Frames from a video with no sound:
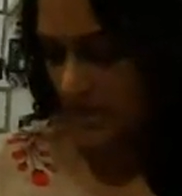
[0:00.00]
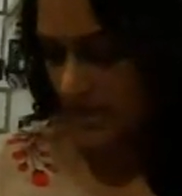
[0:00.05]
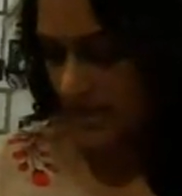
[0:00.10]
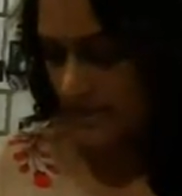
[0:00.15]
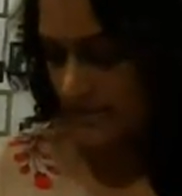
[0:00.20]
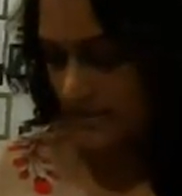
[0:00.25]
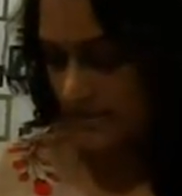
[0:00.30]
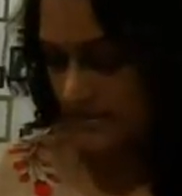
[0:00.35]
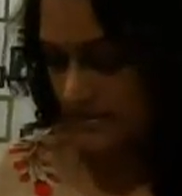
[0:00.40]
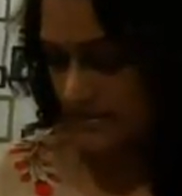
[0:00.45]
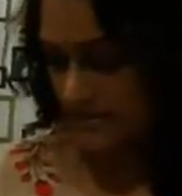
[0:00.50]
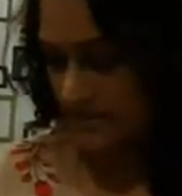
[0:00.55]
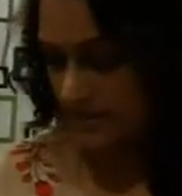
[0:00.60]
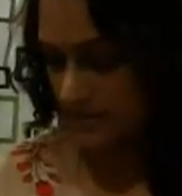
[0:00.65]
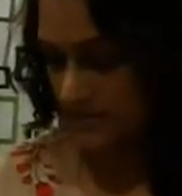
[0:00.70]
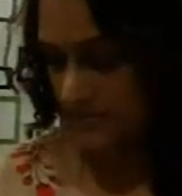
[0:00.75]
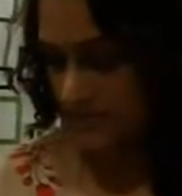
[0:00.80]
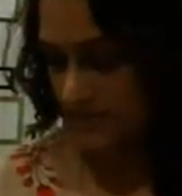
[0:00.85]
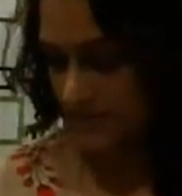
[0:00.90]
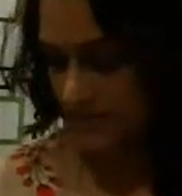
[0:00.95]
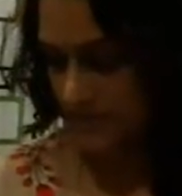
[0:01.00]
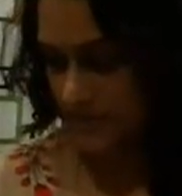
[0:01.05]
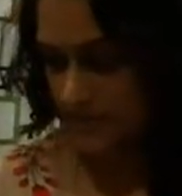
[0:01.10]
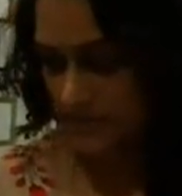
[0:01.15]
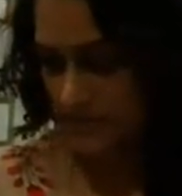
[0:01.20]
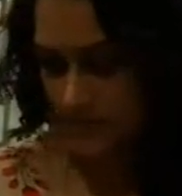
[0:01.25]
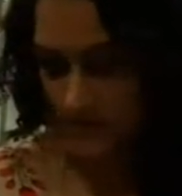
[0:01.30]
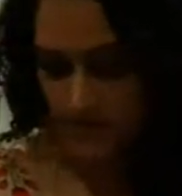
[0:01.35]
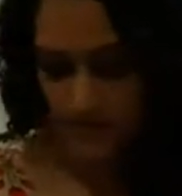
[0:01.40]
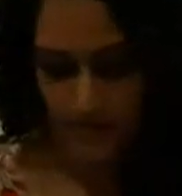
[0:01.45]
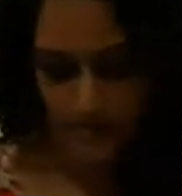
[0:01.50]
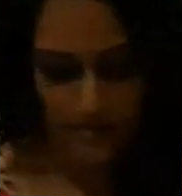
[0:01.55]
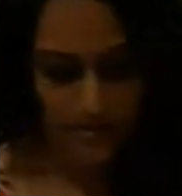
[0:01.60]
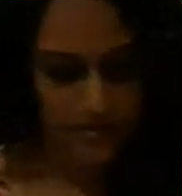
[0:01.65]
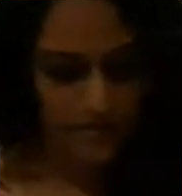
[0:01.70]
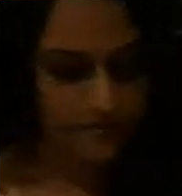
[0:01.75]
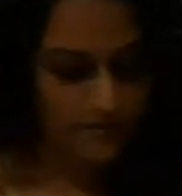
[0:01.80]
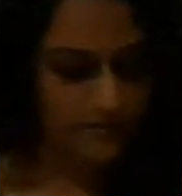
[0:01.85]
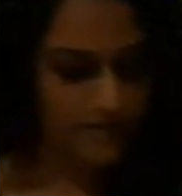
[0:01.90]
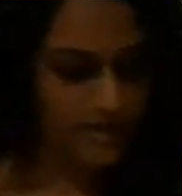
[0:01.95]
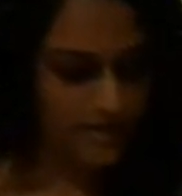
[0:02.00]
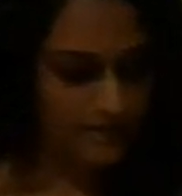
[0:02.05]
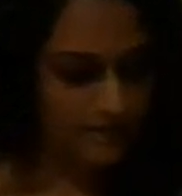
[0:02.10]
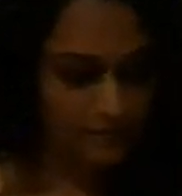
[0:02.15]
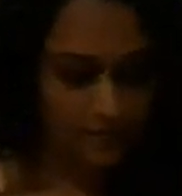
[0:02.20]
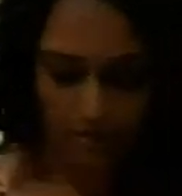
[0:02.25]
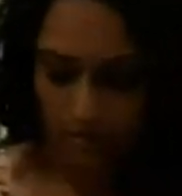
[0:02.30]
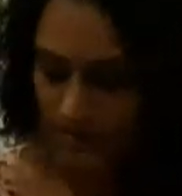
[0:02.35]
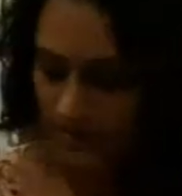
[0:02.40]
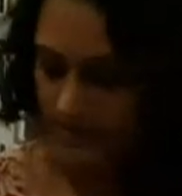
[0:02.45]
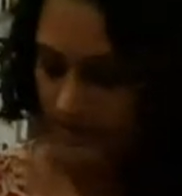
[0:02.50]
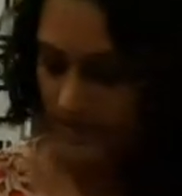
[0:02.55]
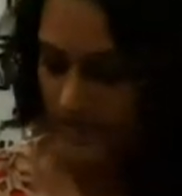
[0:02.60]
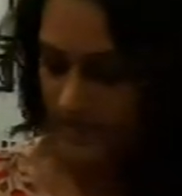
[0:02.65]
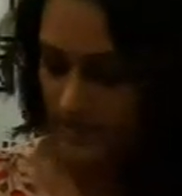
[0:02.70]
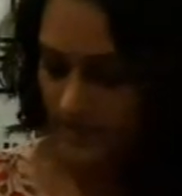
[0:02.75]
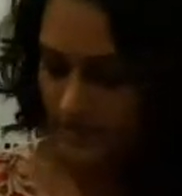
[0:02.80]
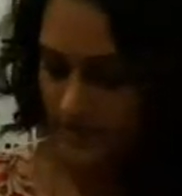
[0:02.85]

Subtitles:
As we have already